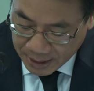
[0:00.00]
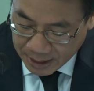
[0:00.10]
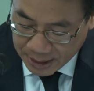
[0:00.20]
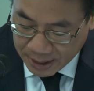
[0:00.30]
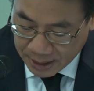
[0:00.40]

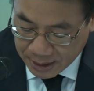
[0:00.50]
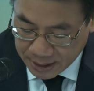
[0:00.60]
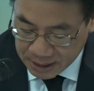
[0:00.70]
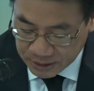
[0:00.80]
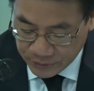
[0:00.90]

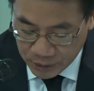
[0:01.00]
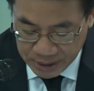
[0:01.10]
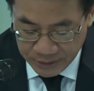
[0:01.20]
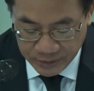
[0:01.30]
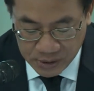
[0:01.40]
It is very
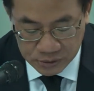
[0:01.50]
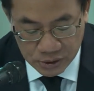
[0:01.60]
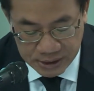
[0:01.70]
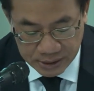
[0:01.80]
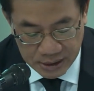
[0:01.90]
difficult to
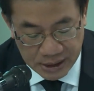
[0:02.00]
tell the